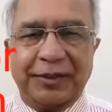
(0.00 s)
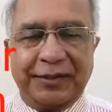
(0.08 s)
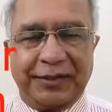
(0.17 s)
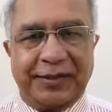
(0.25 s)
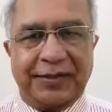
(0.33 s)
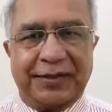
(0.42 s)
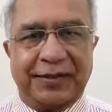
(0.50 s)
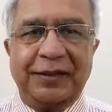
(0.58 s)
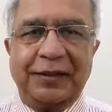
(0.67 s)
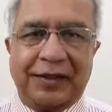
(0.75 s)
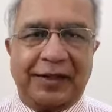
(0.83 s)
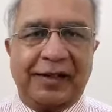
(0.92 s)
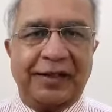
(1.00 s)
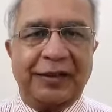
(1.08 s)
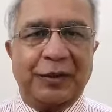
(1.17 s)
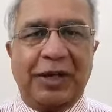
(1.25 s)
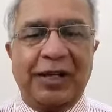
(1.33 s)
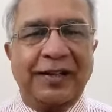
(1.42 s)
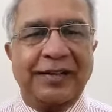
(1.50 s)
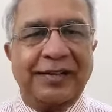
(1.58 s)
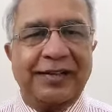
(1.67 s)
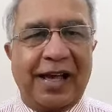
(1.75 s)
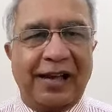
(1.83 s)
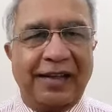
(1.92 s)
discussed. Title is Twilight
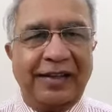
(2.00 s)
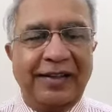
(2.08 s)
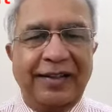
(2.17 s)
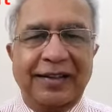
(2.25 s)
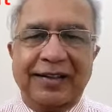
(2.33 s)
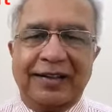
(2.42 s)
in Delhi.